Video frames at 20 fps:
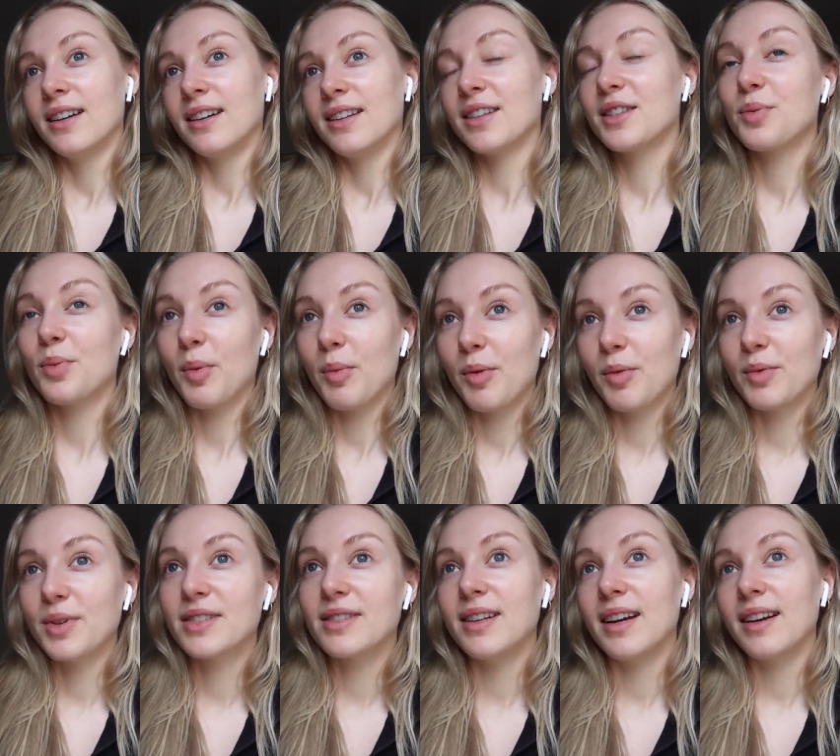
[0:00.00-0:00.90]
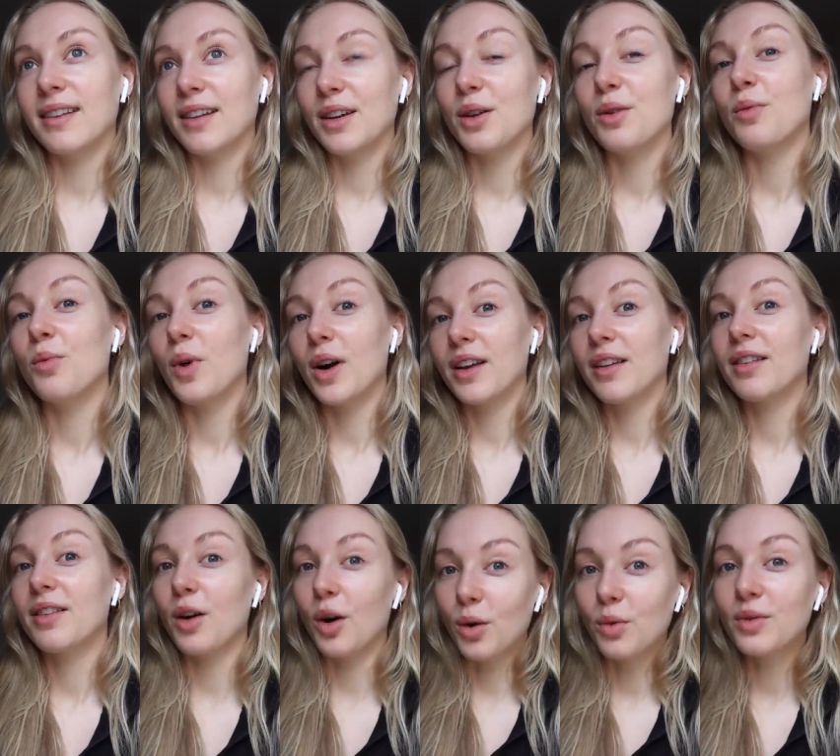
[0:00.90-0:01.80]
this woman was saying that you
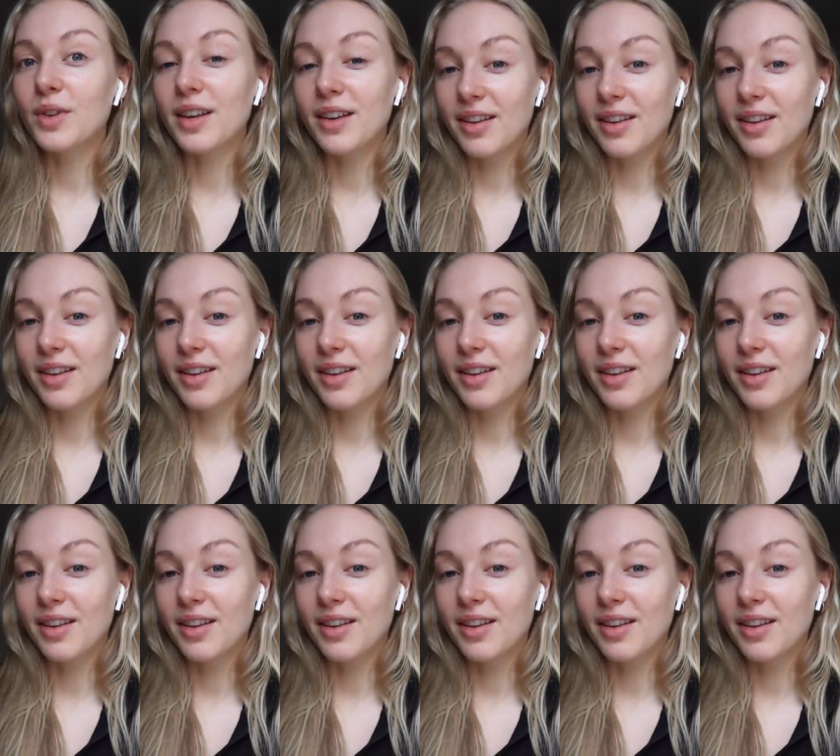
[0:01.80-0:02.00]
want to only